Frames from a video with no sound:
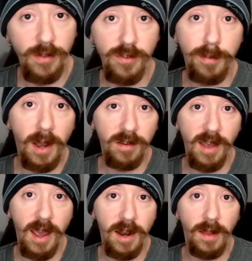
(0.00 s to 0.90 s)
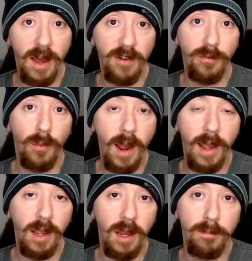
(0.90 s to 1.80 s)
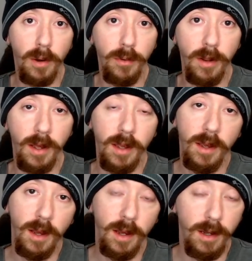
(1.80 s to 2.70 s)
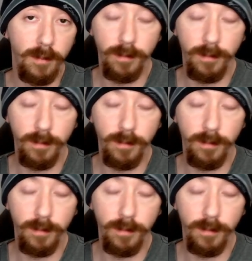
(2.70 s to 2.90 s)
this box had a lot of rag and bone in it. Um,